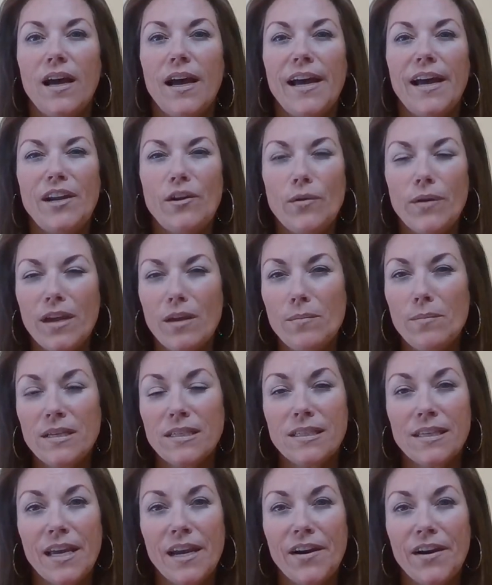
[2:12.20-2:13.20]
I know it can be
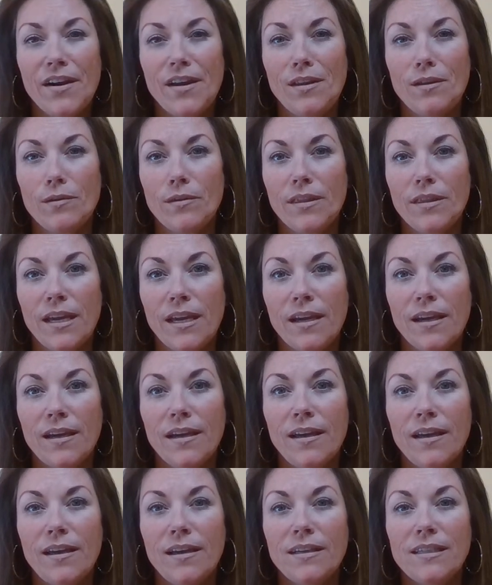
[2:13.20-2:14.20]
scary and you think,
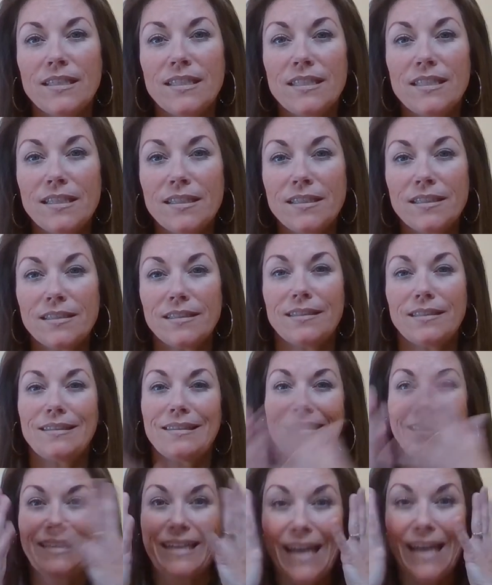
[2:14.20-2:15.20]

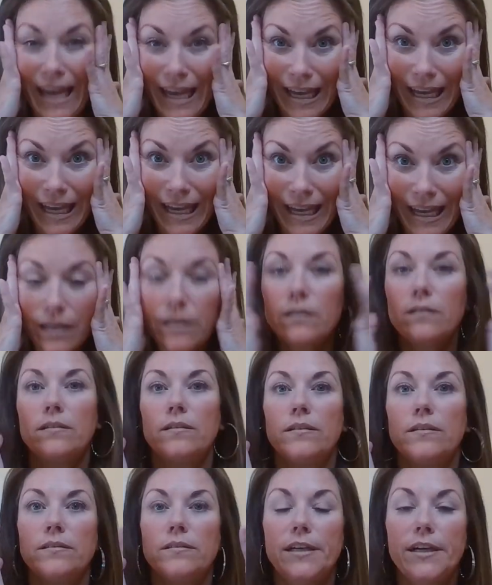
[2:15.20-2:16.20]
scissors,
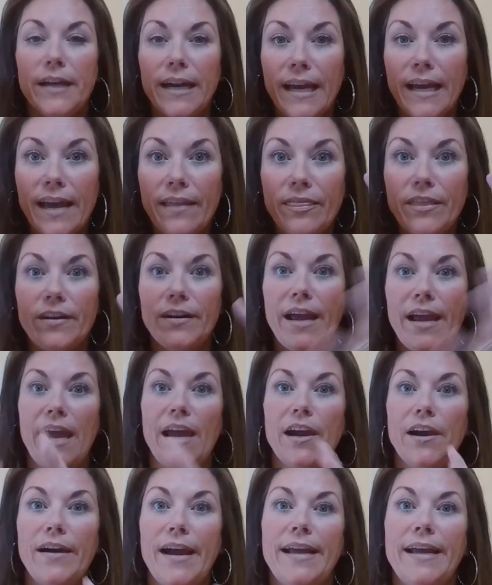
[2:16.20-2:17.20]
they're going to cut their
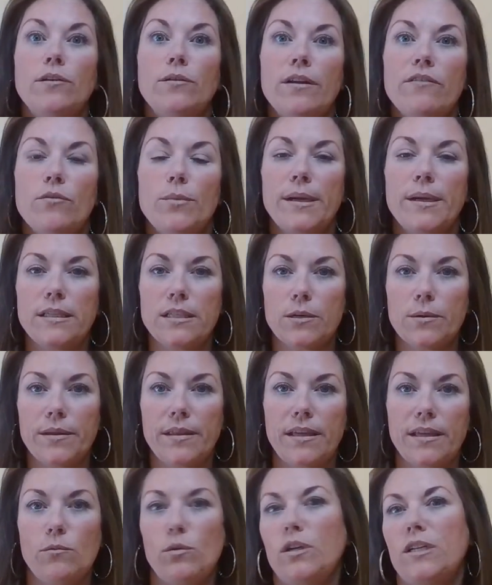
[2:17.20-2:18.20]
hair. I don't even want to deal
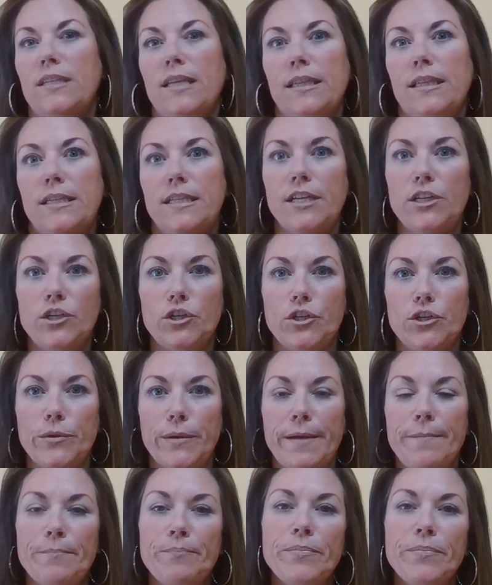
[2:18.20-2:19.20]
with it. We'll just let the teacher do
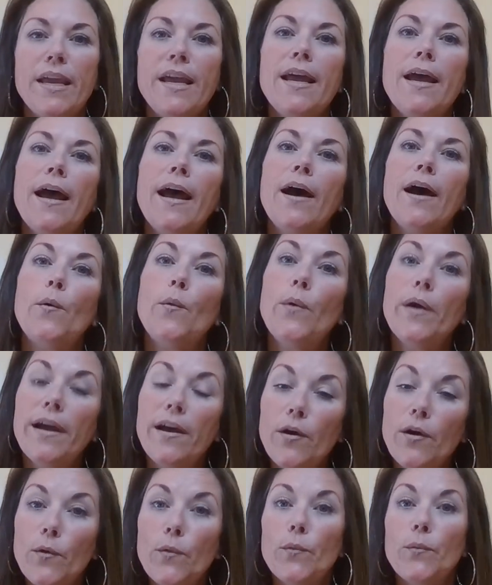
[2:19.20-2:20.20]
it.
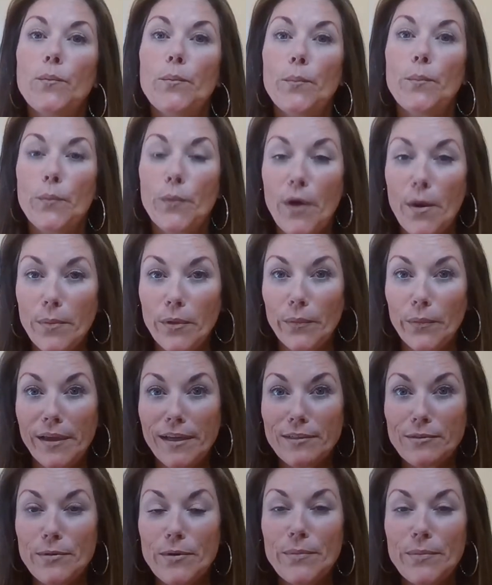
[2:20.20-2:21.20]
Well, problem
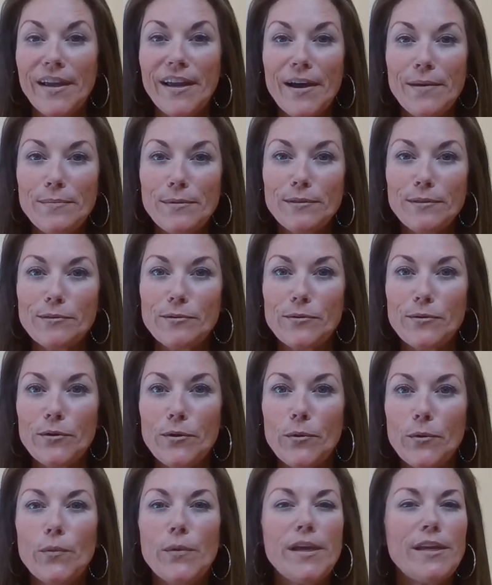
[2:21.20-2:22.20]
is when we come to
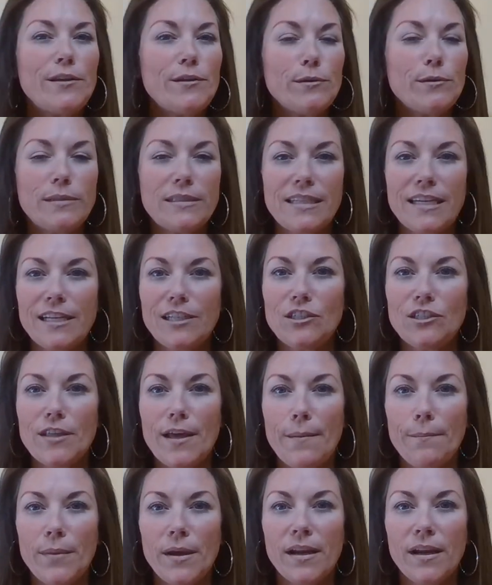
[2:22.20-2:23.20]
school, we do teach
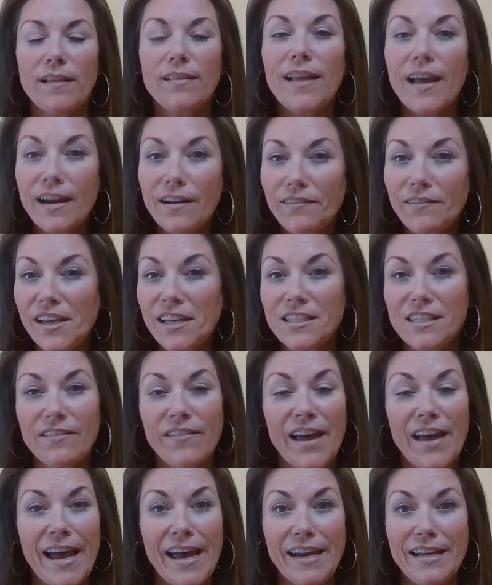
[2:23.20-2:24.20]
them, but a lot of kids
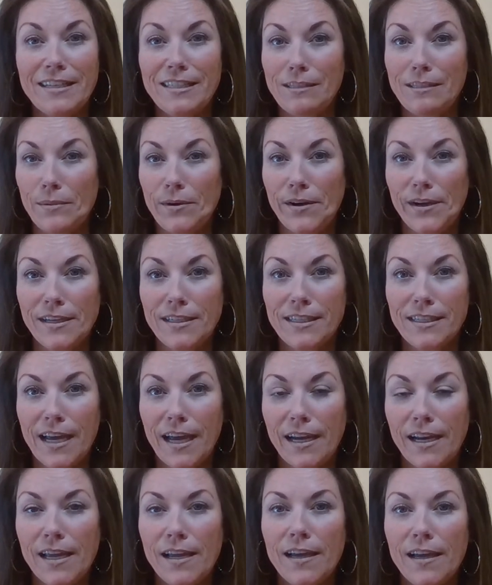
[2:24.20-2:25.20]
have had experience
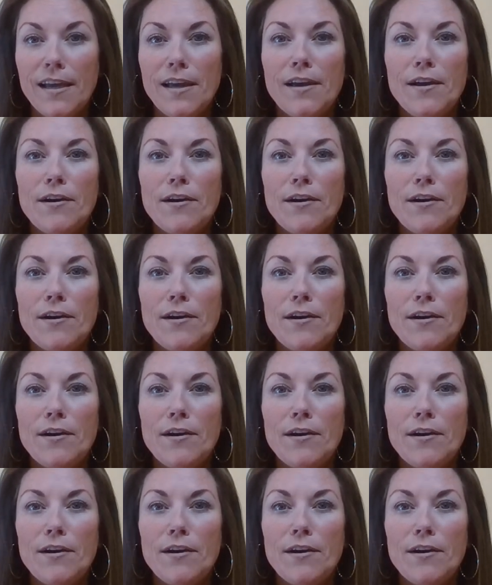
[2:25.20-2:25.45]
cutting.